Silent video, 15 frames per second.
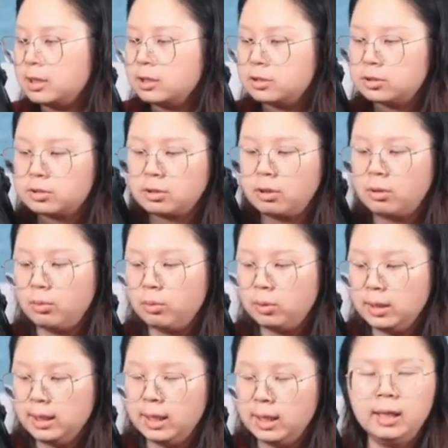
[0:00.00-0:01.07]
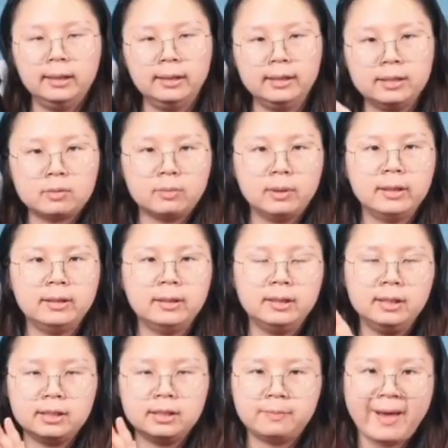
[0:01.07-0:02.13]
So uh, this one,
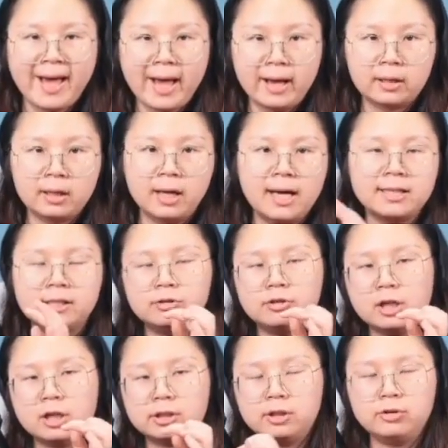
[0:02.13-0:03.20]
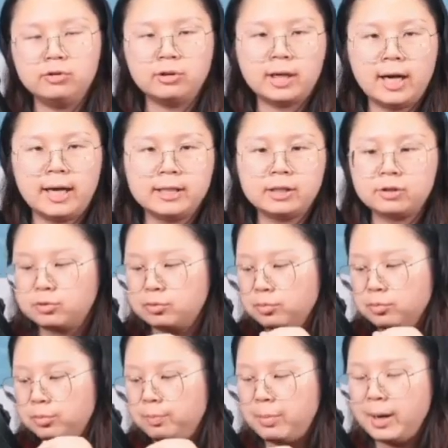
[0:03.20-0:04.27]
this bag, I suggest you guys
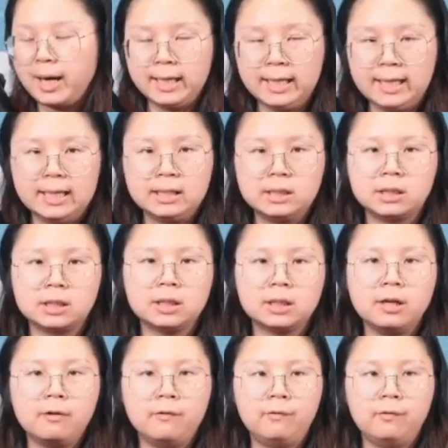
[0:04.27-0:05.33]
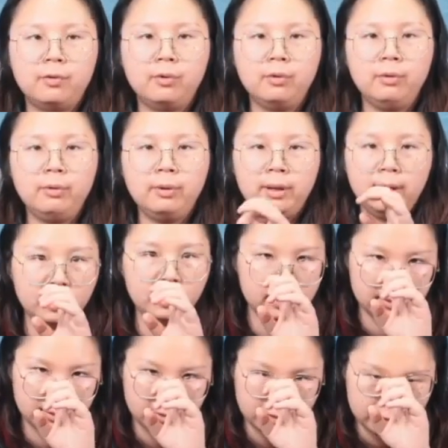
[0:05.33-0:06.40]
to buy it for uh,